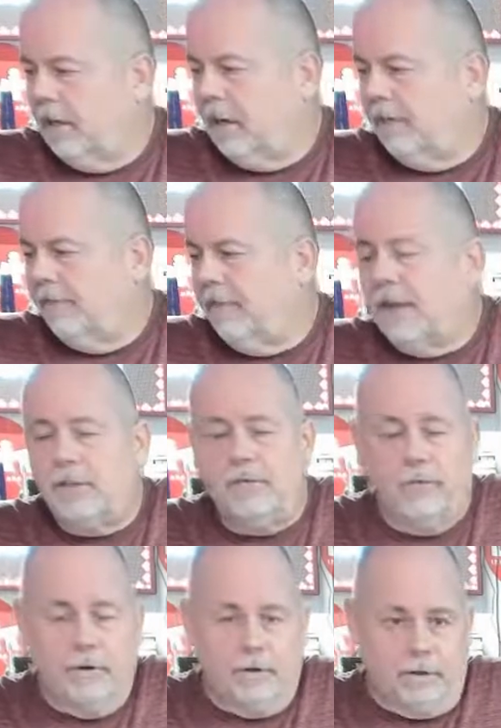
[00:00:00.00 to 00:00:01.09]
on
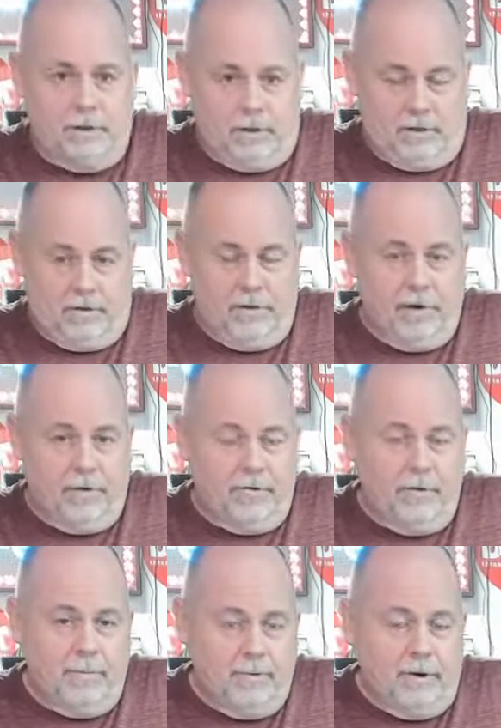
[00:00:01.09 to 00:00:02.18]
FlashForge Creator
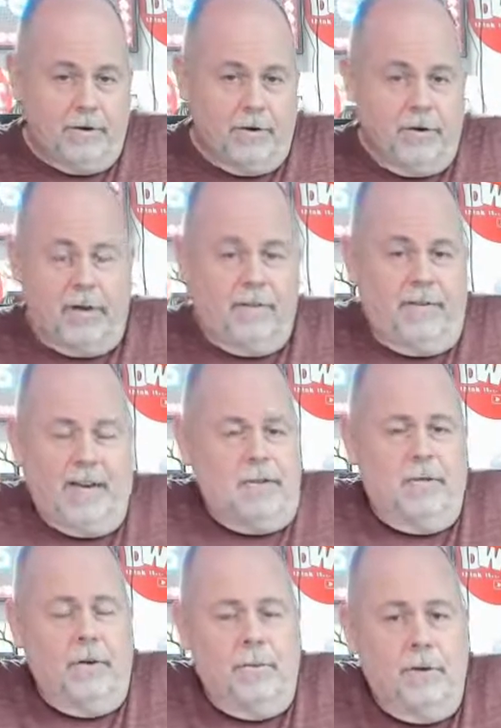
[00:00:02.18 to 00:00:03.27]
3 printer, on
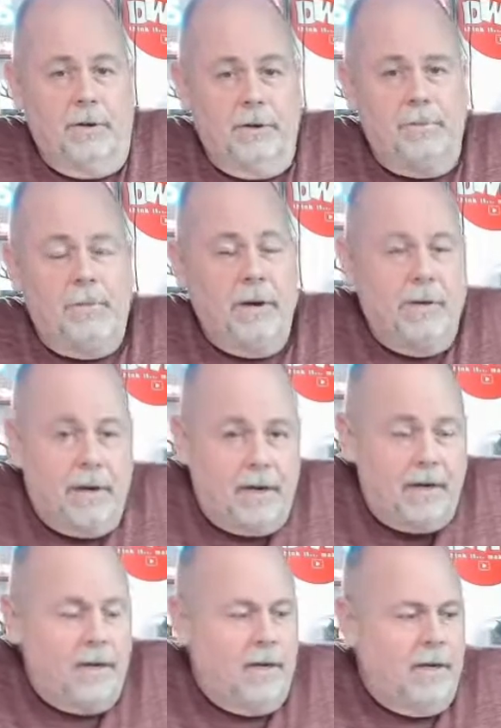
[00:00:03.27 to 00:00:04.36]
FlashForge printers, period.